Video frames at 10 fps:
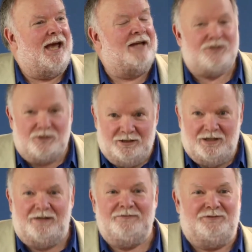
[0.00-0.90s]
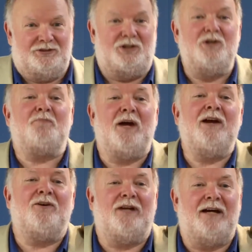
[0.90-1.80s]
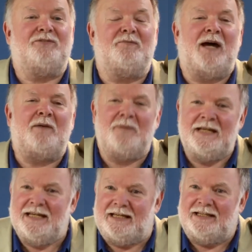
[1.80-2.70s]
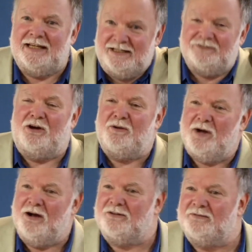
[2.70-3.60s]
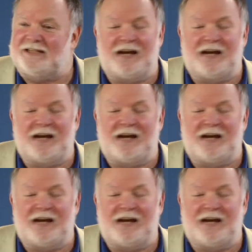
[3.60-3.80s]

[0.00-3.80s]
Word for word: And sure enough, two paragraphs about me in his autobiography.